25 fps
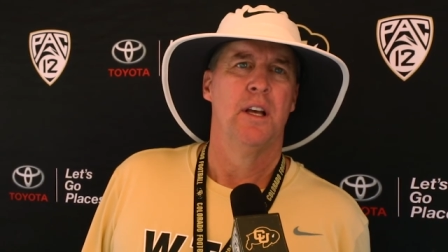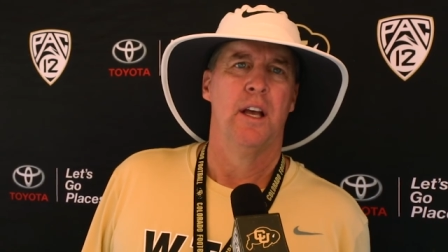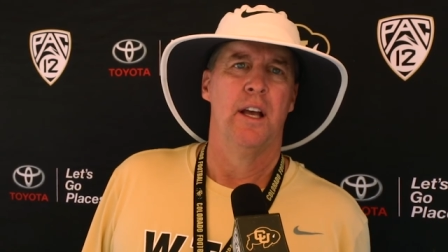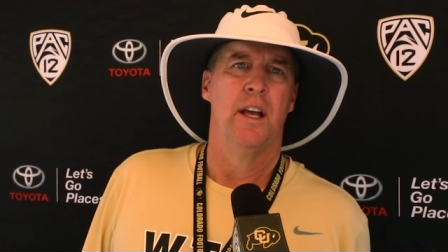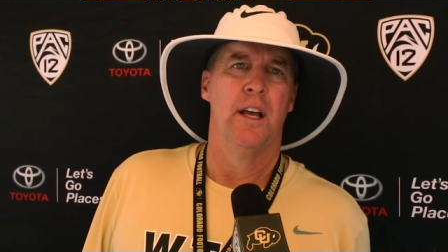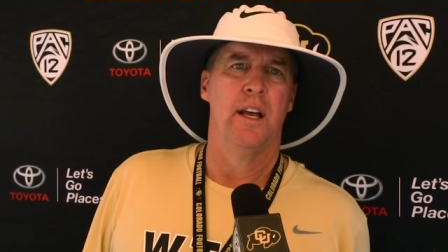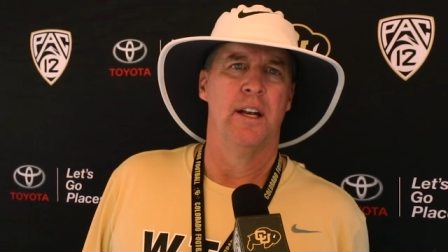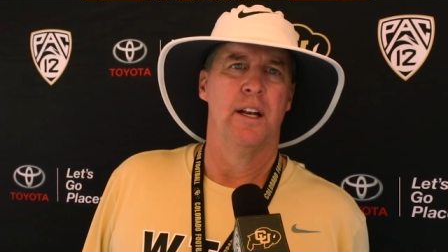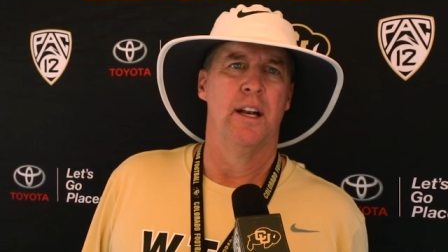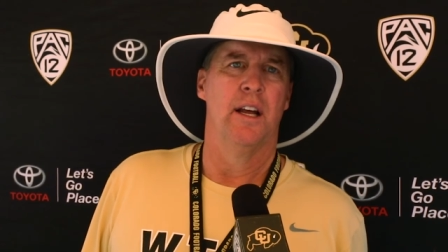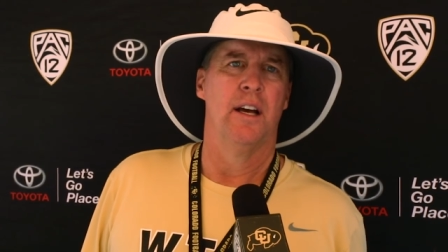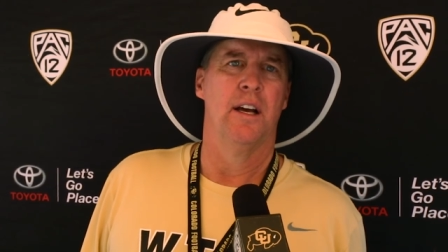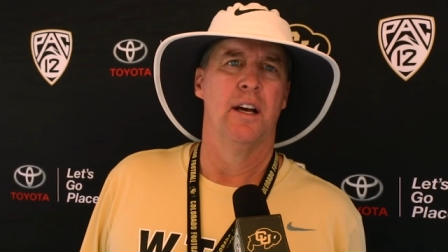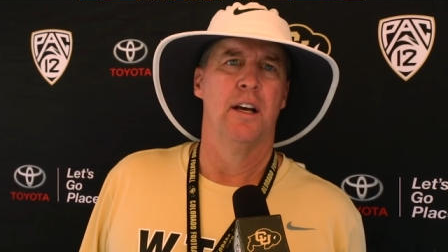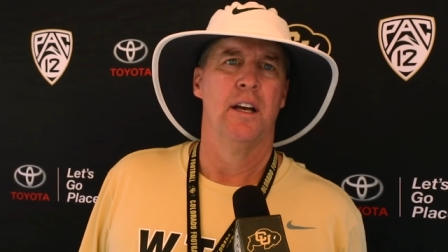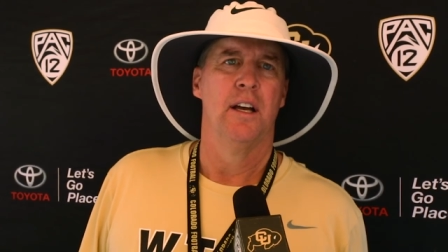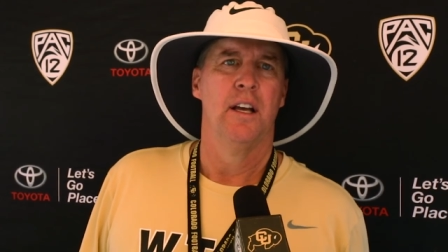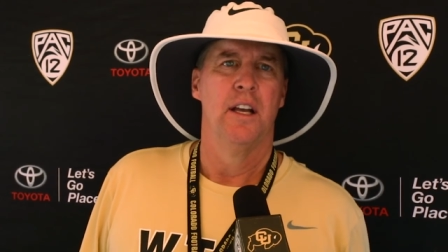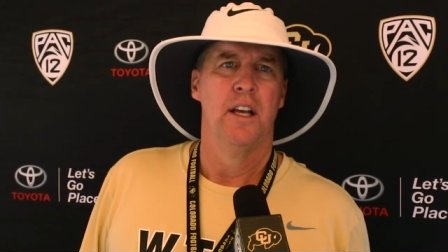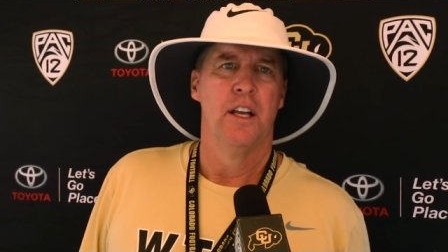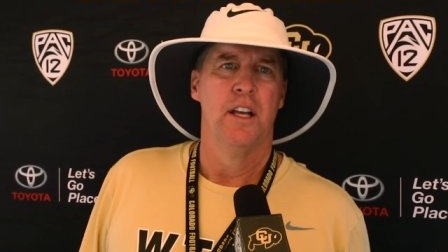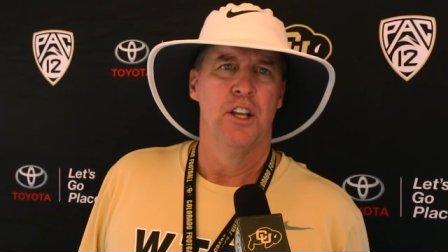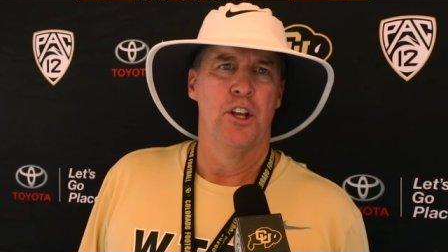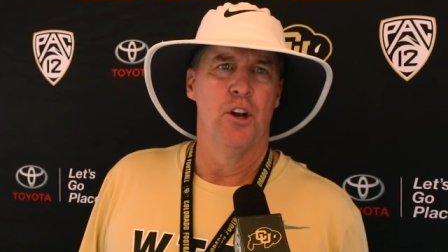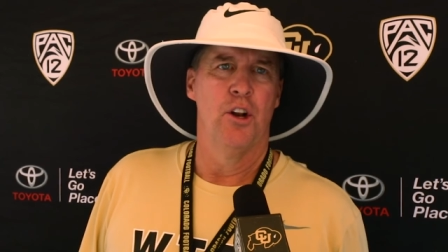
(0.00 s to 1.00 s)
and uh,
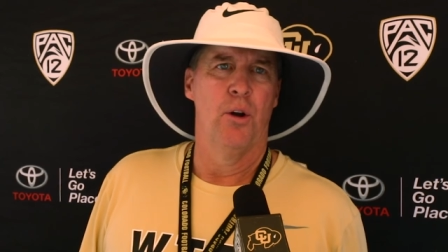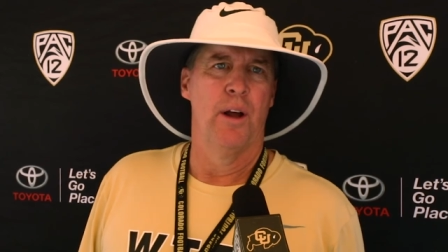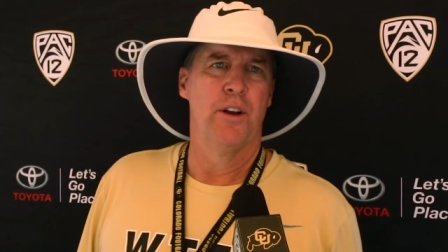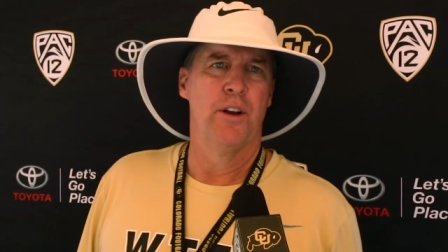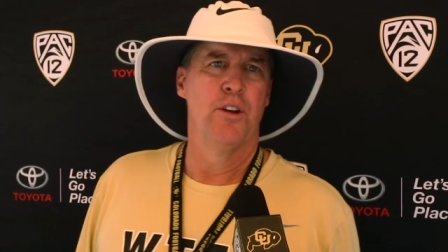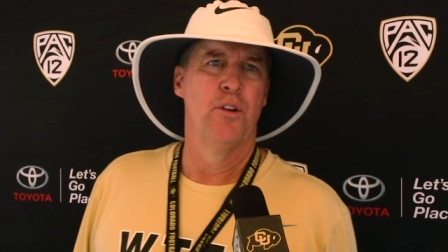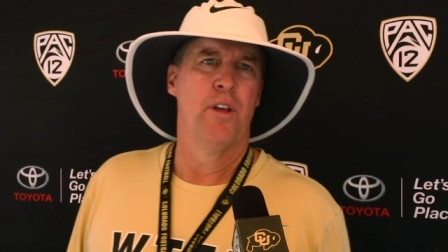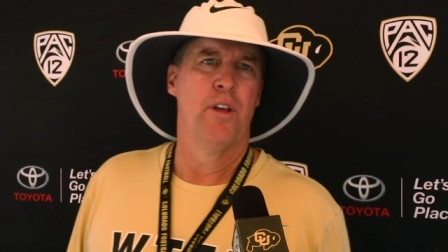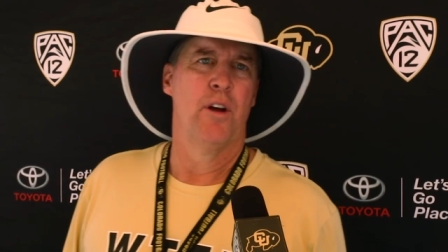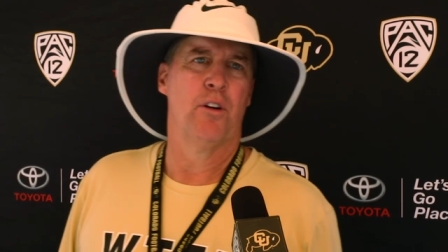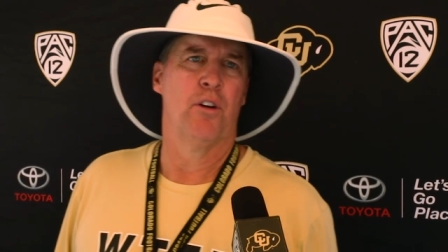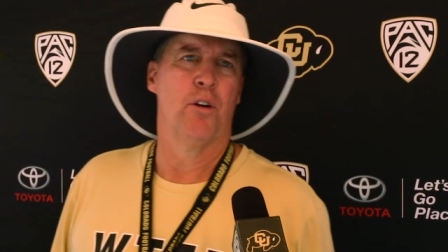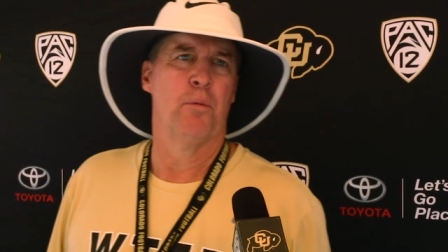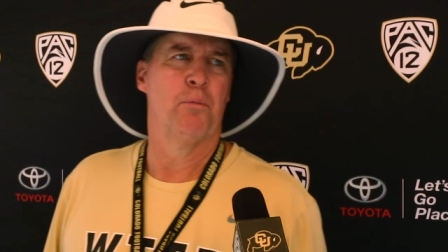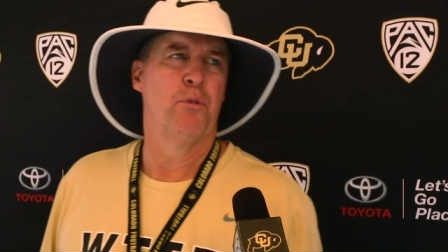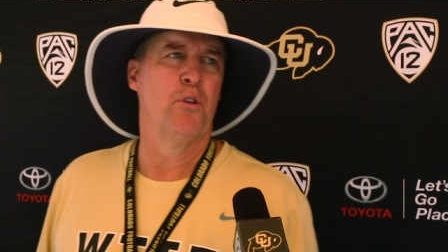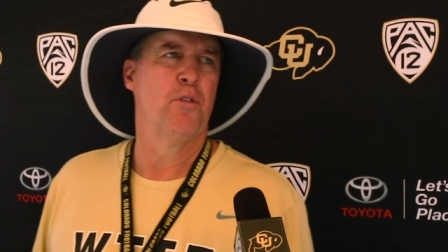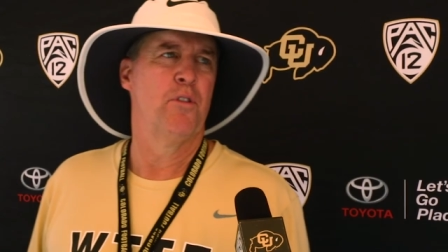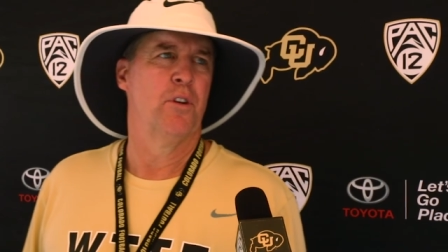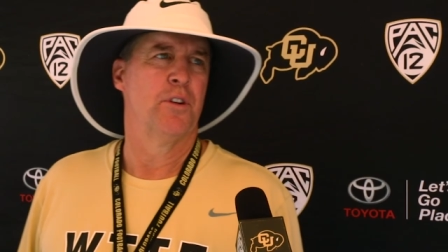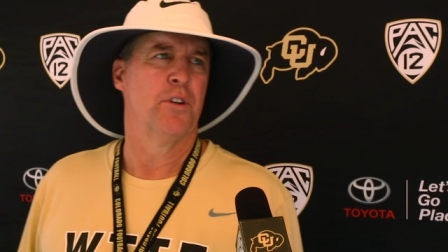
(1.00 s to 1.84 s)
you know I knew they were going to improve